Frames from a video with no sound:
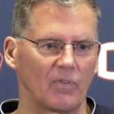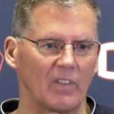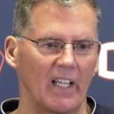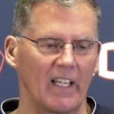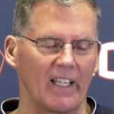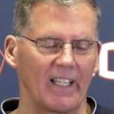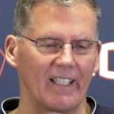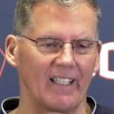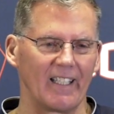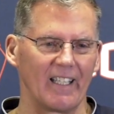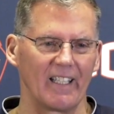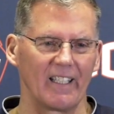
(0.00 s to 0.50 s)

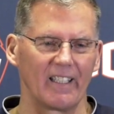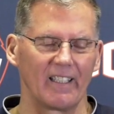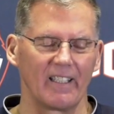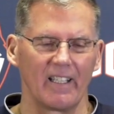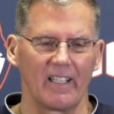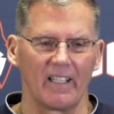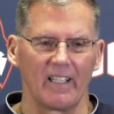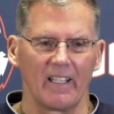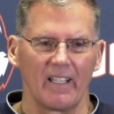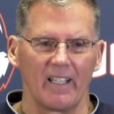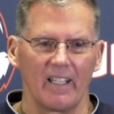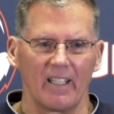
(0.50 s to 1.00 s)
And again,
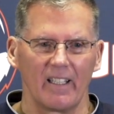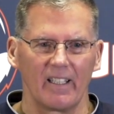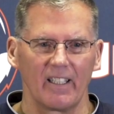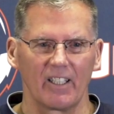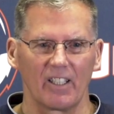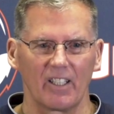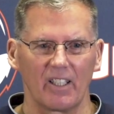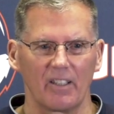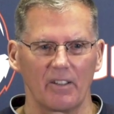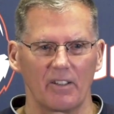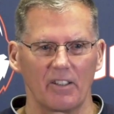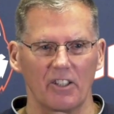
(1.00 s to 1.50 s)

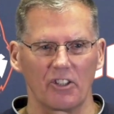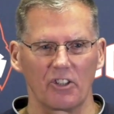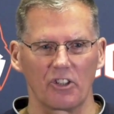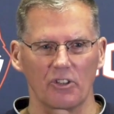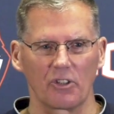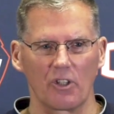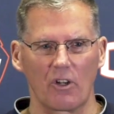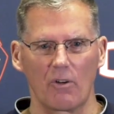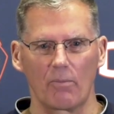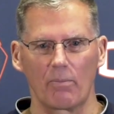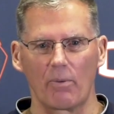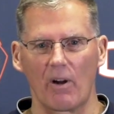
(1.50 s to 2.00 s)
this
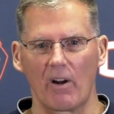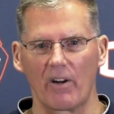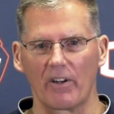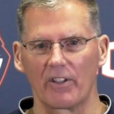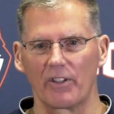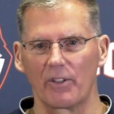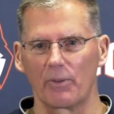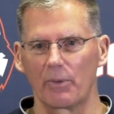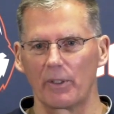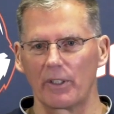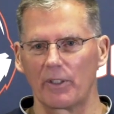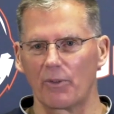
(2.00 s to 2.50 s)
is all part
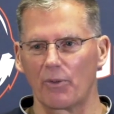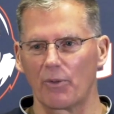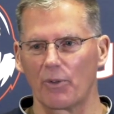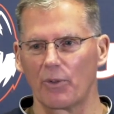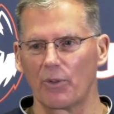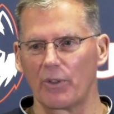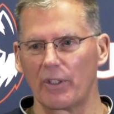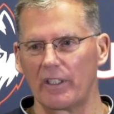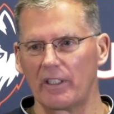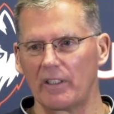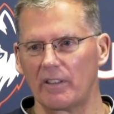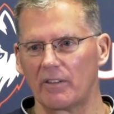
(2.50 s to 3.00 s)
of the
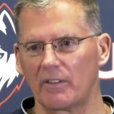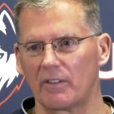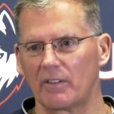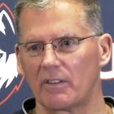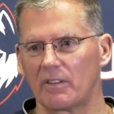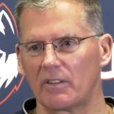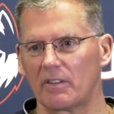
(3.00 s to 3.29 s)
recruiting